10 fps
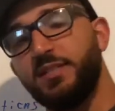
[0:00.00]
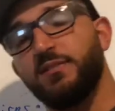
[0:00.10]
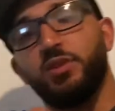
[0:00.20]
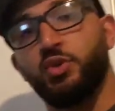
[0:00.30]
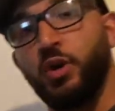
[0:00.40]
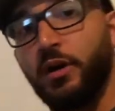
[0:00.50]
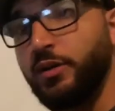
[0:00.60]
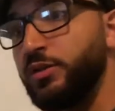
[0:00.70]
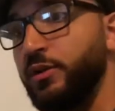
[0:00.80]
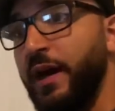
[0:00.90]
of the drug
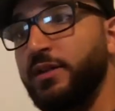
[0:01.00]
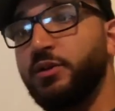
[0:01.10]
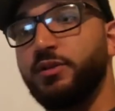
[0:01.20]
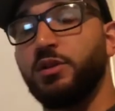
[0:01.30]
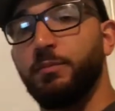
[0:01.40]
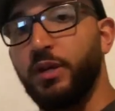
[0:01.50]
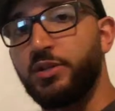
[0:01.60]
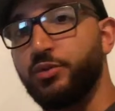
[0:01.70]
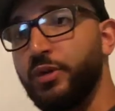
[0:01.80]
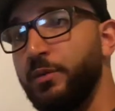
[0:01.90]
to enter into the
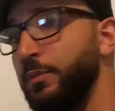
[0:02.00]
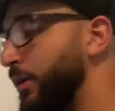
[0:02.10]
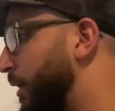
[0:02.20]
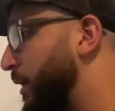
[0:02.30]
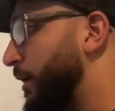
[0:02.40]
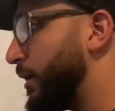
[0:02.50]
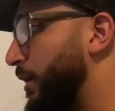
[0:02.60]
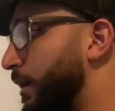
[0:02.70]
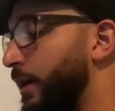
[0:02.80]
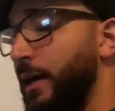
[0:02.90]
bloodstream
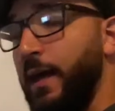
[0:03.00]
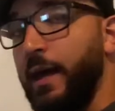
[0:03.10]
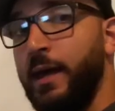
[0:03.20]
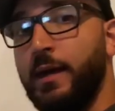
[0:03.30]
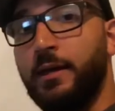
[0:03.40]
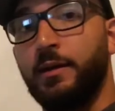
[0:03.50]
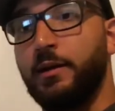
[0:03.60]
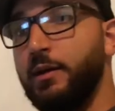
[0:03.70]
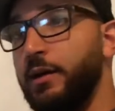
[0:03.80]
and